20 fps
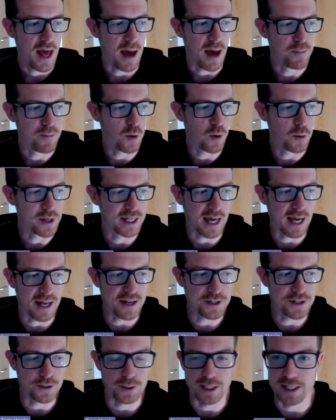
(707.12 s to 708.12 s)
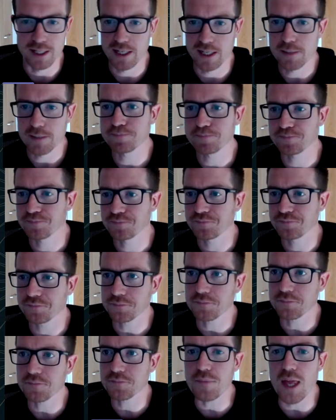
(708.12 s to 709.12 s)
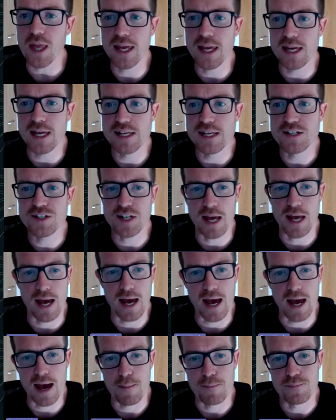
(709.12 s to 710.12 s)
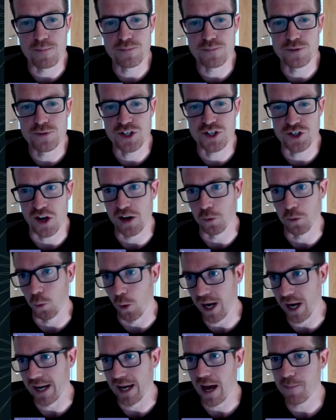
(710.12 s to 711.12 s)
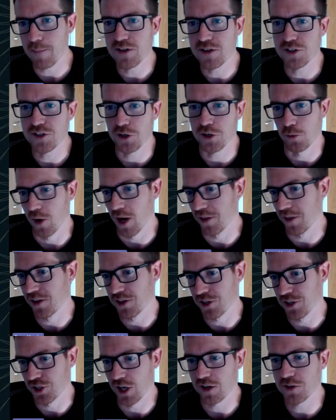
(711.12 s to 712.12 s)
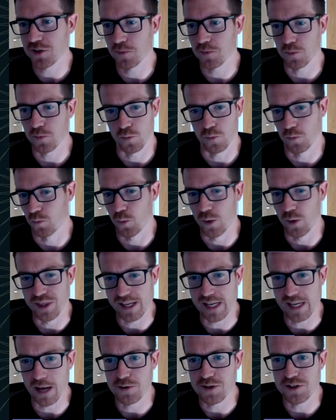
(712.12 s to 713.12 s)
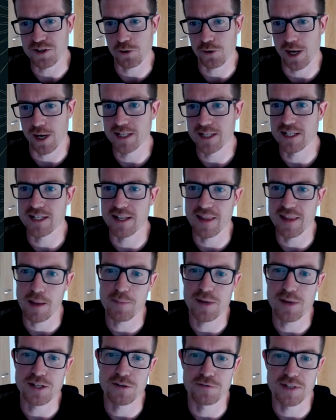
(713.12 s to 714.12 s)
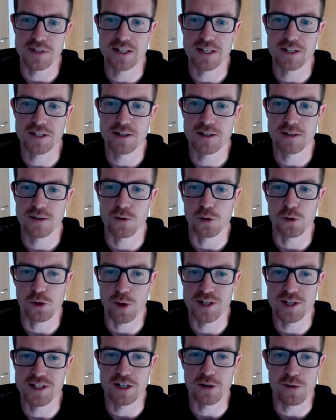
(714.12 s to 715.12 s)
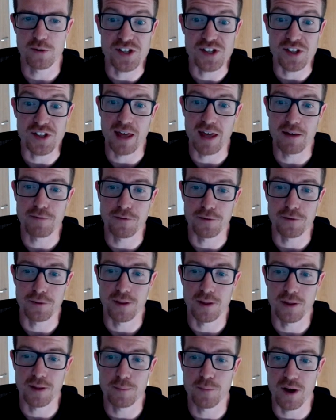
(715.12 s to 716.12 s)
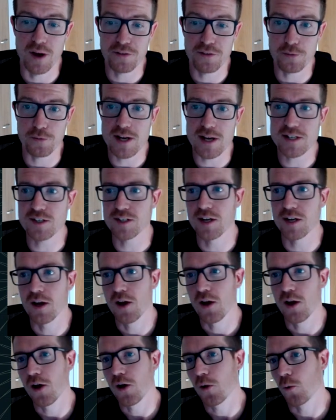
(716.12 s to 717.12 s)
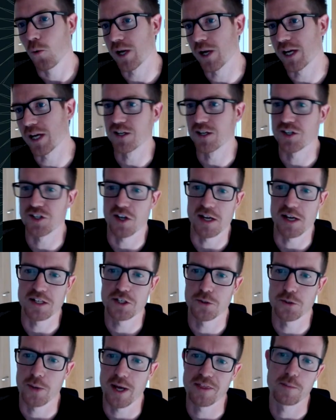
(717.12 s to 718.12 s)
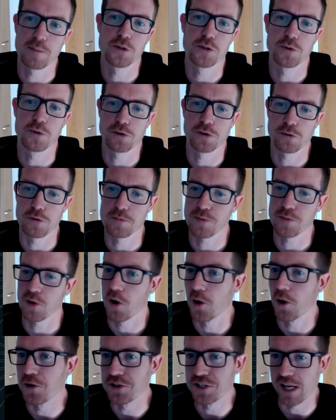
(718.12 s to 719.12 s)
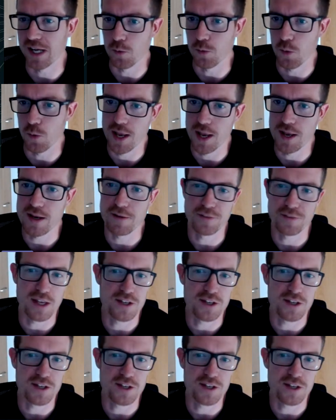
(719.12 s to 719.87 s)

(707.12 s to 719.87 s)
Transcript: But what we can do here is decide when it happens. So rather than just when the account is created and that piece of data or criteria is there for the birthrights, we can decide to add them to a group on day one if